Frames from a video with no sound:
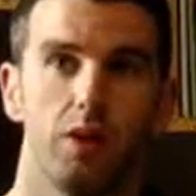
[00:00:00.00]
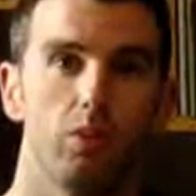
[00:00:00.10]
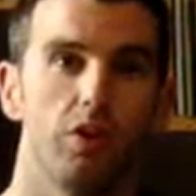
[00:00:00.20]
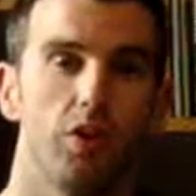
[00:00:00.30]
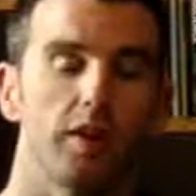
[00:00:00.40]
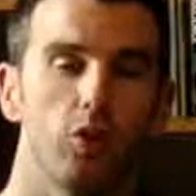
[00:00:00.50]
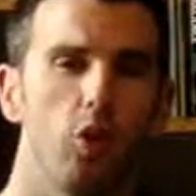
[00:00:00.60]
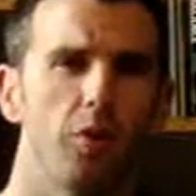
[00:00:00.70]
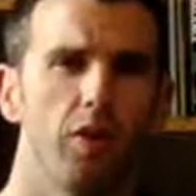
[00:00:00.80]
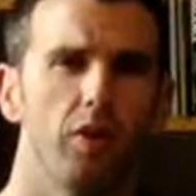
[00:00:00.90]
think it was
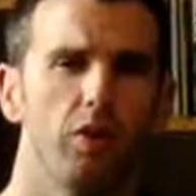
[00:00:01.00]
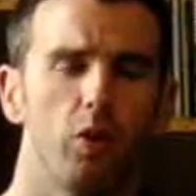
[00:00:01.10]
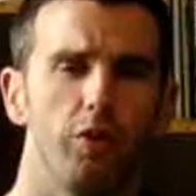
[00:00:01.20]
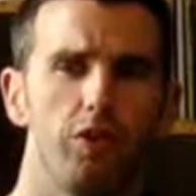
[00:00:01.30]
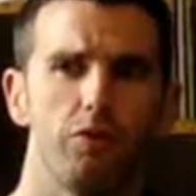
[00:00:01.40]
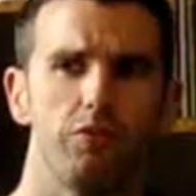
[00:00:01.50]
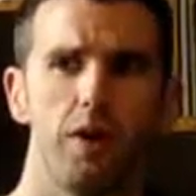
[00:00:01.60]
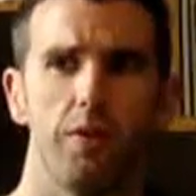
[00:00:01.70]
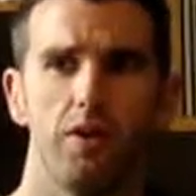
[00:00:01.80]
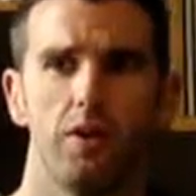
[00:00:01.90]
October, early
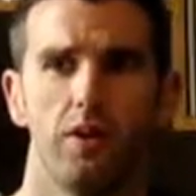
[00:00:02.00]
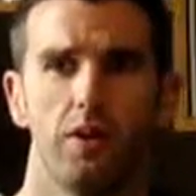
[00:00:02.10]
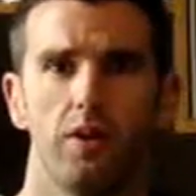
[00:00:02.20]
November.